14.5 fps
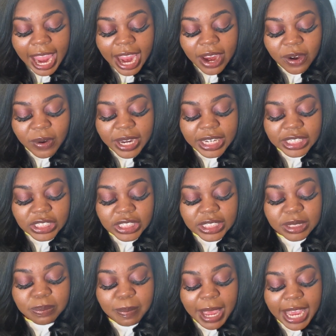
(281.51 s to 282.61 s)
anger is
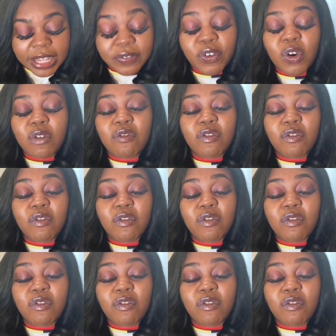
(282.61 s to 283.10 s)
just masked for